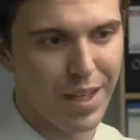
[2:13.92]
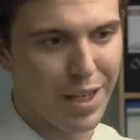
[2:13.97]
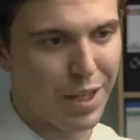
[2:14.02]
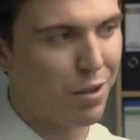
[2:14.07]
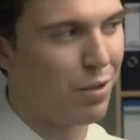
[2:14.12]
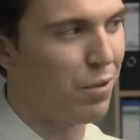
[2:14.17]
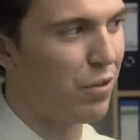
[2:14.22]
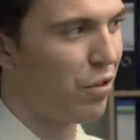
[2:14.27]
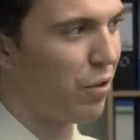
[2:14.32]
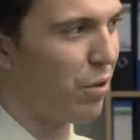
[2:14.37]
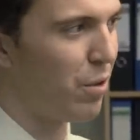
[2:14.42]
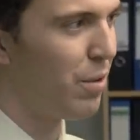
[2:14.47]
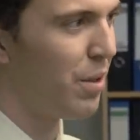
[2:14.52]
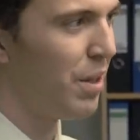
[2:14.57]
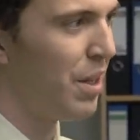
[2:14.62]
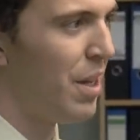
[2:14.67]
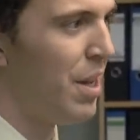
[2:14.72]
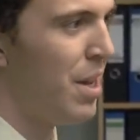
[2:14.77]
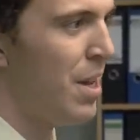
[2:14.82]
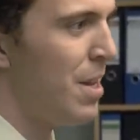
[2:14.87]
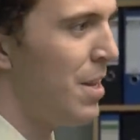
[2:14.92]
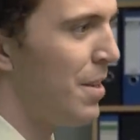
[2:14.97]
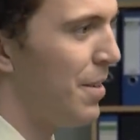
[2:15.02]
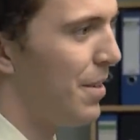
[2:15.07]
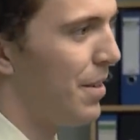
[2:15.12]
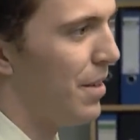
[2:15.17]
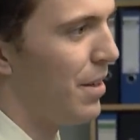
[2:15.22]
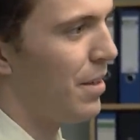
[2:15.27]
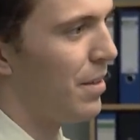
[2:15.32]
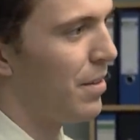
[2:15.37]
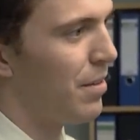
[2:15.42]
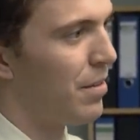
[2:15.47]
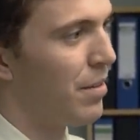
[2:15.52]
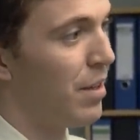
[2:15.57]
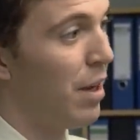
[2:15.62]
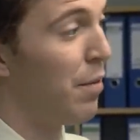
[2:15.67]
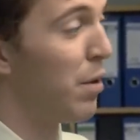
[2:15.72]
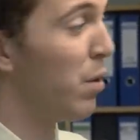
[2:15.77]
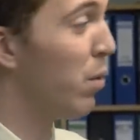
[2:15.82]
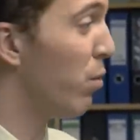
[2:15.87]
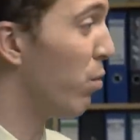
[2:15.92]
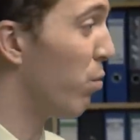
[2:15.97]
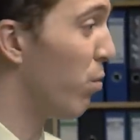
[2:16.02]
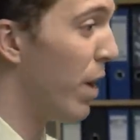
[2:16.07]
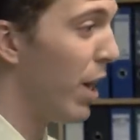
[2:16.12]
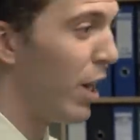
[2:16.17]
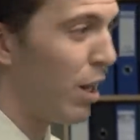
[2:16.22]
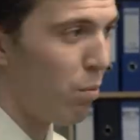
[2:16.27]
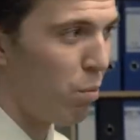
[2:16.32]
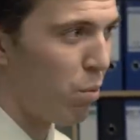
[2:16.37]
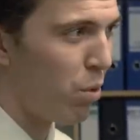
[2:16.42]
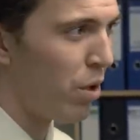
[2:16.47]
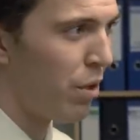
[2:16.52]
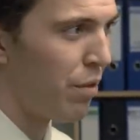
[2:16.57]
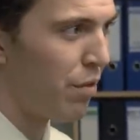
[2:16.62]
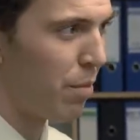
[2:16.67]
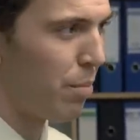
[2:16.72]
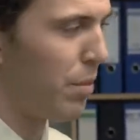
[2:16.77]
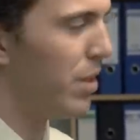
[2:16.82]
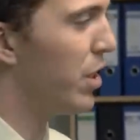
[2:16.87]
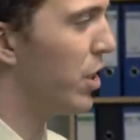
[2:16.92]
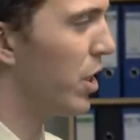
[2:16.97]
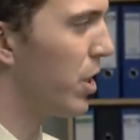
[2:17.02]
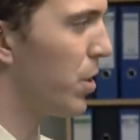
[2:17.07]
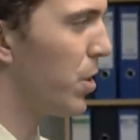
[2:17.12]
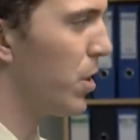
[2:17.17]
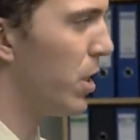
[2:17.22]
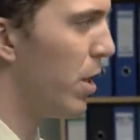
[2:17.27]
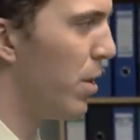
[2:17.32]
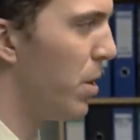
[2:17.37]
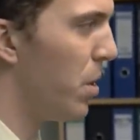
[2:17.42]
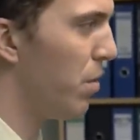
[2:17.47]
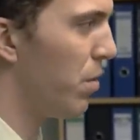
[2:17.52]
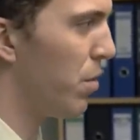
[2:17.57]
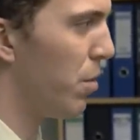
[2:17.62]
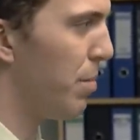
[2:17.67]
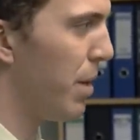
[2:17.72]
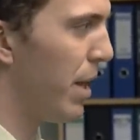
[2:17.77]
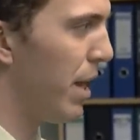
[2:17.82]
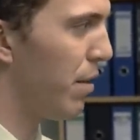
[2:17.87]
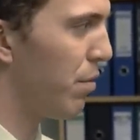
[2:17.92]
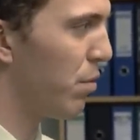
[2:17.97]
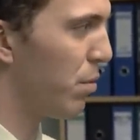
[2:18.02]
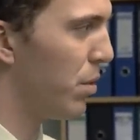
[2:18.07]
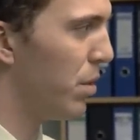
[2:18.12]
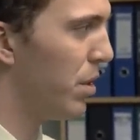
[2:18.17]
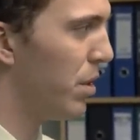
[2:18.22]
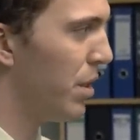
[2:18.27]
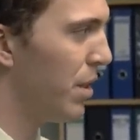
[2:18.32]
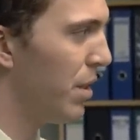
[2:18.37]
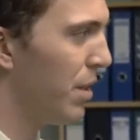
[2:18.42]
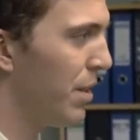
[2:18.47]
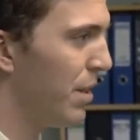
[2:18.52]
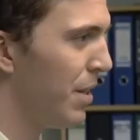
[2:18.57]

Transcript: Thank you, June. Never use random words from the dictionary as your password,